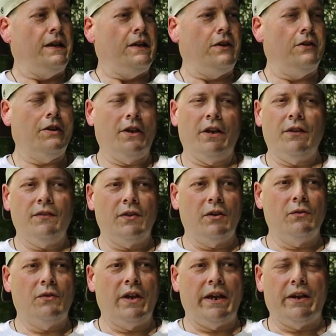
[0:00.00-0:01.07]
You can
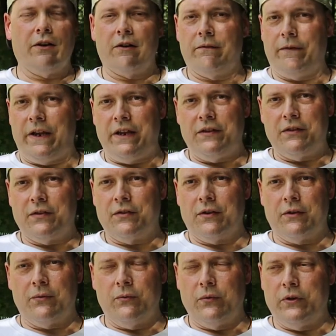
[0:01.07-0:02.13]
also take RVs to
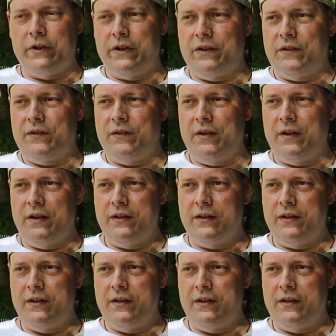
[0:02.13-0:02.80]
certain ones.